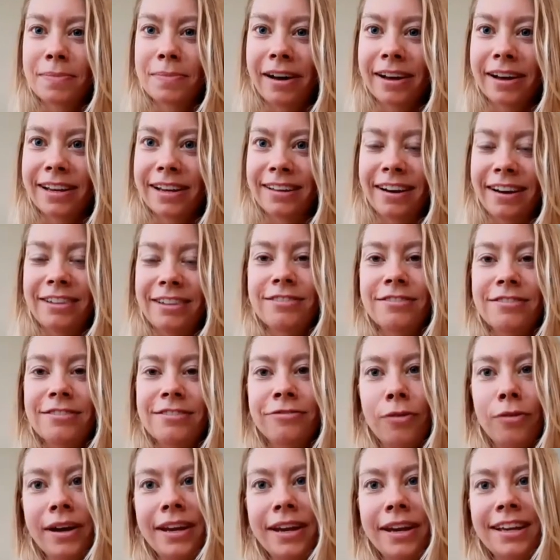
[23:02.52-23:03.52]
body? Are you
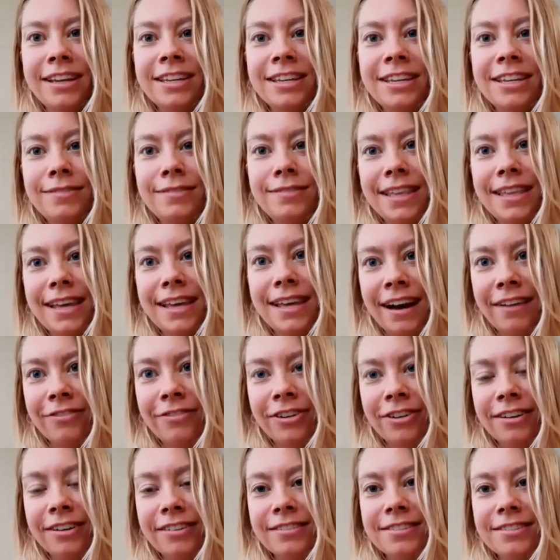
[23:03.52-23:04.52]
avoiding doing the
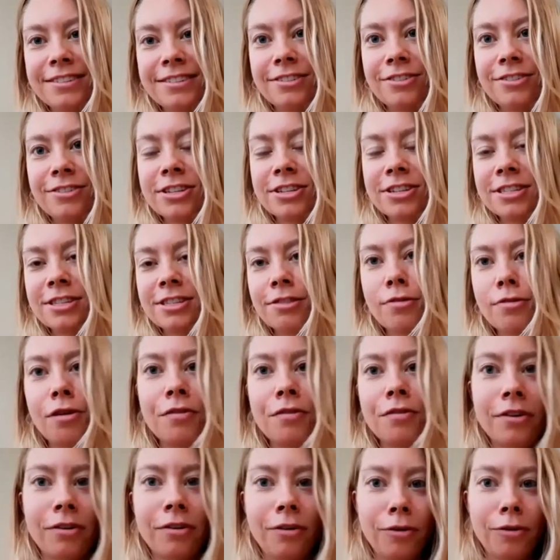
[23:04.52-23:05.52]
effort so you just throw
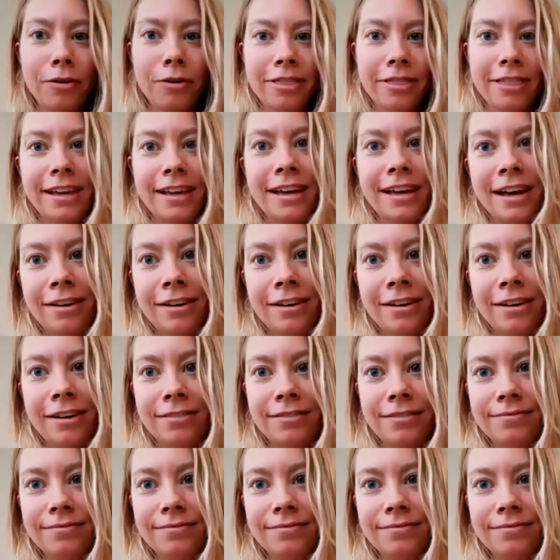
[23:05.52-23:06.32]
the whole thing out